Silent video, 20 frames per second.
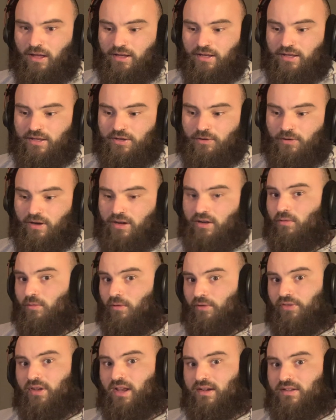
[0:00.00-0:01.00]
here in
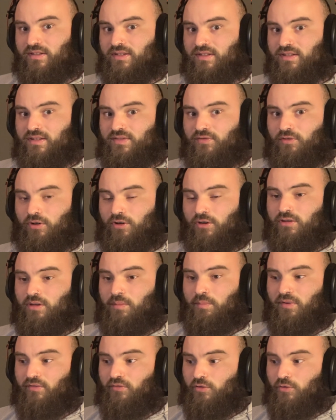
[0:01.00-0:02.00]
North Texas for a good
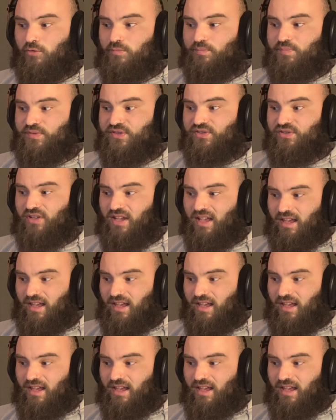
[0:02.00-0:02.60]
number of groups.